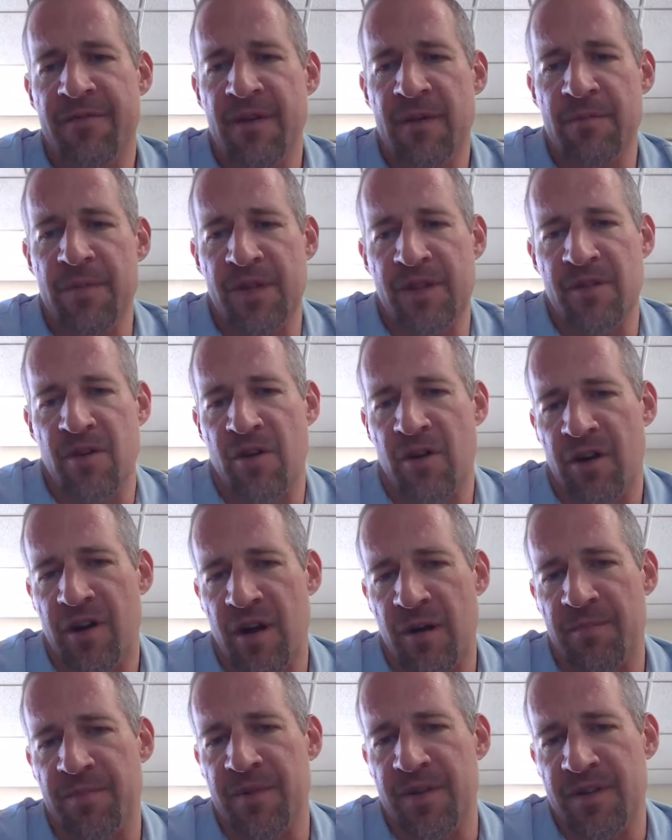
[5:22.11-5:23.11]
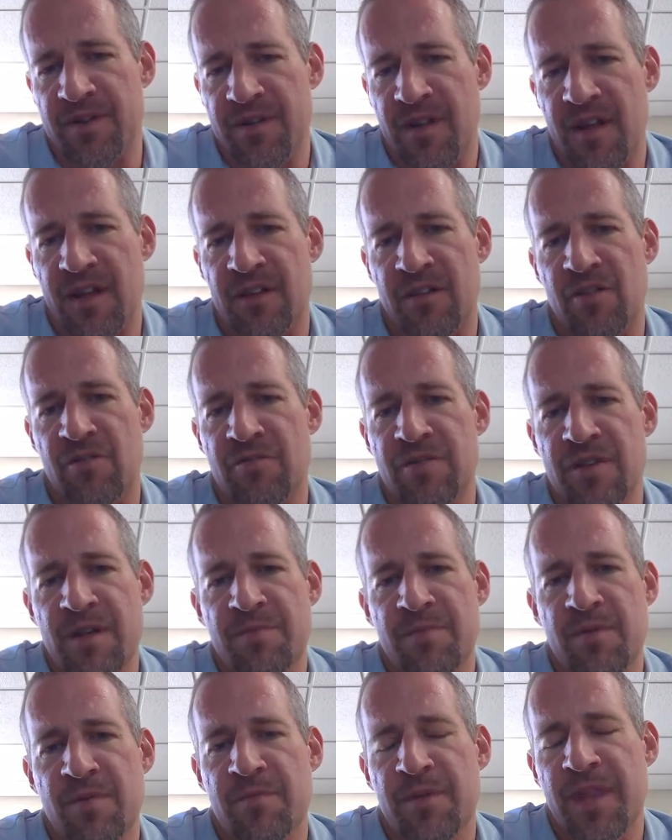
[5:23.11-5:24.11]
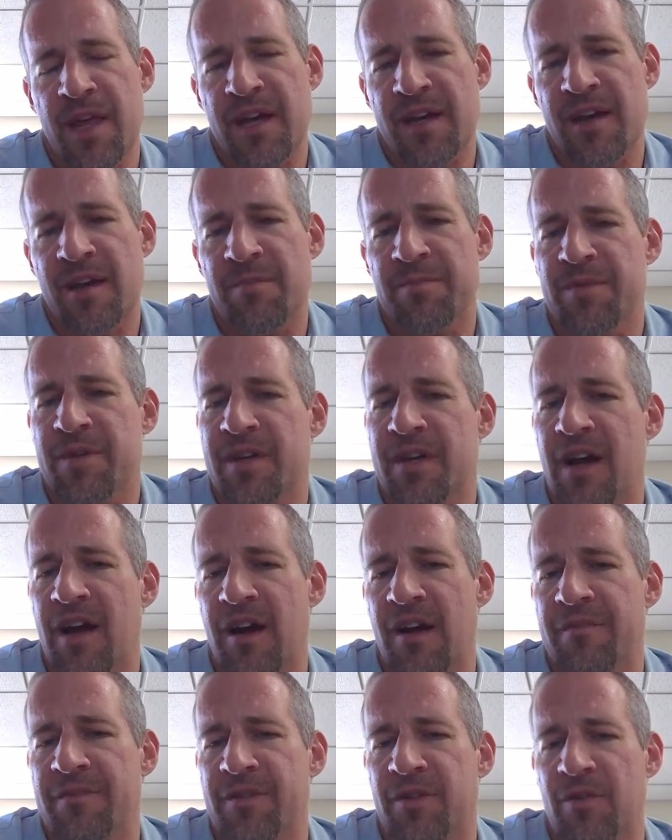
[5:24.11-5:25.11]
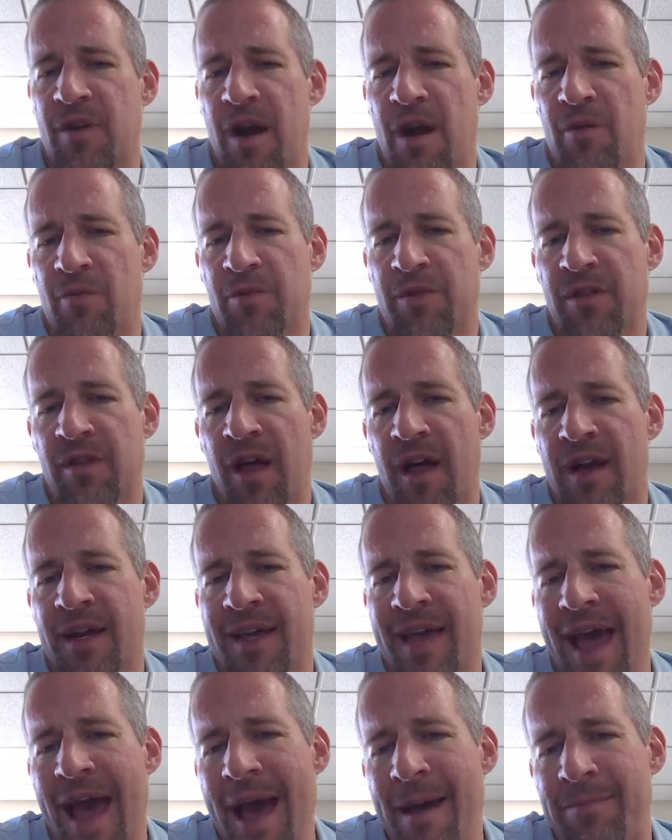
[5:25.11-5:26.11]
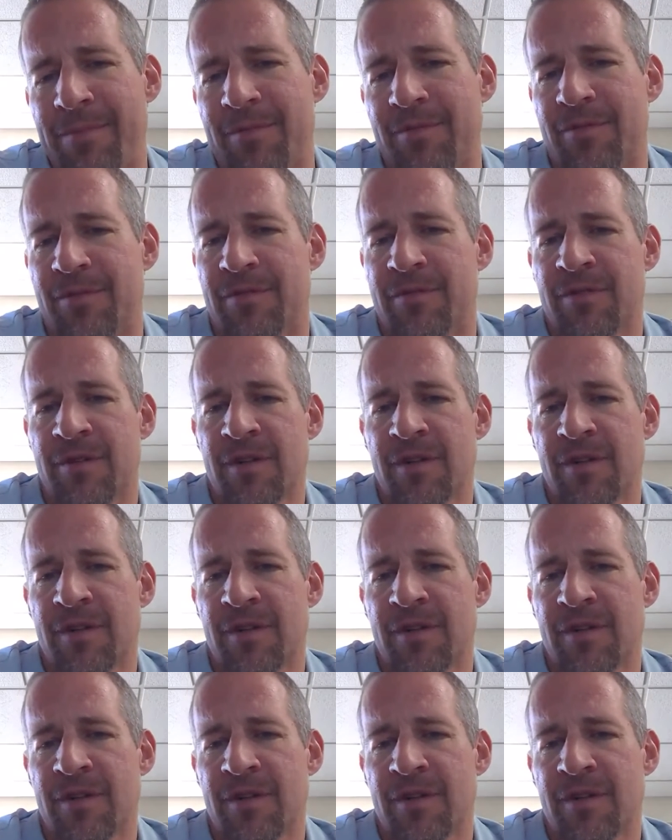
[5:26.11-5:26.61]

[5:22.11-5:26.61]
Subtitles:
I mean, there are companies like Loan Depot, but that company got off the ground with a lot of capital.